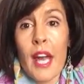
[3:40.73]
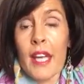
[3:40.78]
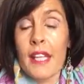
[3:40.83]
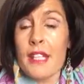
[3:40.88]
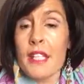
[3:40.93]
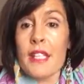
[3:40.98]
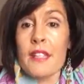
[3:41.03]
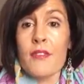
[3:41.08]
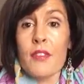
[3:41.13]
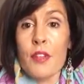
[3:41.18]

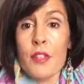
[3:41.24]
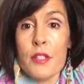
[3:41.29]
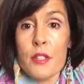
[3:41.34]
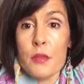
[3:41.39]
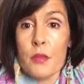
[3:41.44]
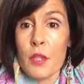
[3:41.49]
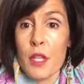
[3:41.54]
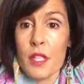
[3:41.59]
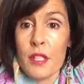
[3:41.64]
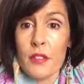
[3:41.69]
It's very
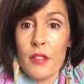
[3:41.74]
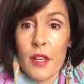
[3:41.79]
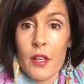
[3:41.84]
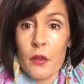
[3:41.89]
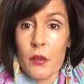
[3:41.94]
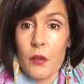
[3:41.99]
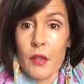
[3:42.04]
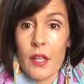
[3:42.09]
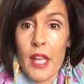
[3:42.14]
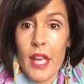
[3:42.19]
subjective, I
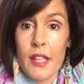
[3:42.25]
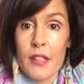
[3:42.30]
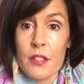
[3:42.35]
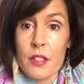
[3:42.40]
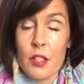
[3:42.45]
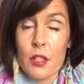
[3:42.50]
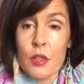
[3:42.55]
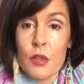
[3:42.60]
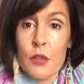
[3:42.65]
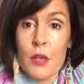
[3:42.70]
can only
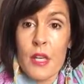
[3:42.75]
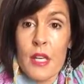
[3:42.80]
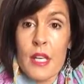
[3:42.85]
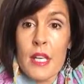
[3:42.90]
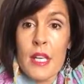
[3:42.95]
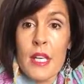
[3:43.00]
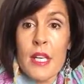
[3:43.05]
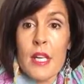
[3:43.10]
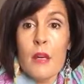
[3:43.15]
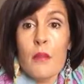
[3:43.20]
ask you.
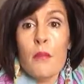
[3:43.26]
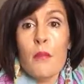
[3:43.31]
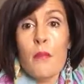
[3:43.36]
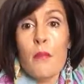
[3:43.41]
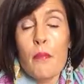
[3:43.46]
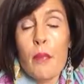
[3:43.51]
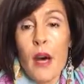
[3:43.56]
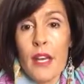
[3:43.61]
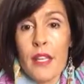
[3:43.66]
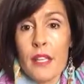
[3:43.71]

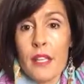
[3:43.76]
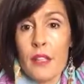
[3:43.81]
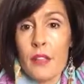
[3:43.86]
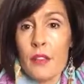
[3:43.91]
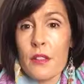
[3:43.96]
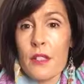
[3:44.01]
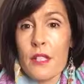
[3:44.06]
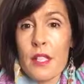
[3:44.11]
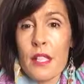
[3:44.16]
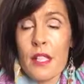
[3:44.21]
But
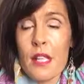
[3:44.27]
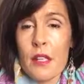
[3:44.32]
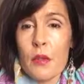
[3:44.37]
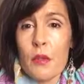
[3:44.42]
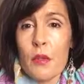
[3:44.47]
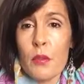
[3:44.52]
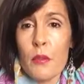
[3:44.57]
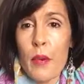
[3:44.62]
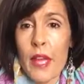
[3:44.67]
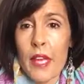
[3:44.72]
here's the thing
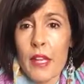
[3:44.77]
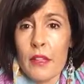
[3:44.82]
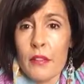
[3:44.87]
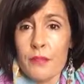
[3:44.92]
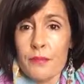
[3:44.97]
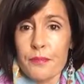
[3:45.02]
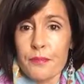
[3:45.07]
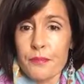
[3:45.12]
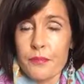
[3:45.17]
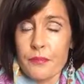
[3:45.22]
with pain.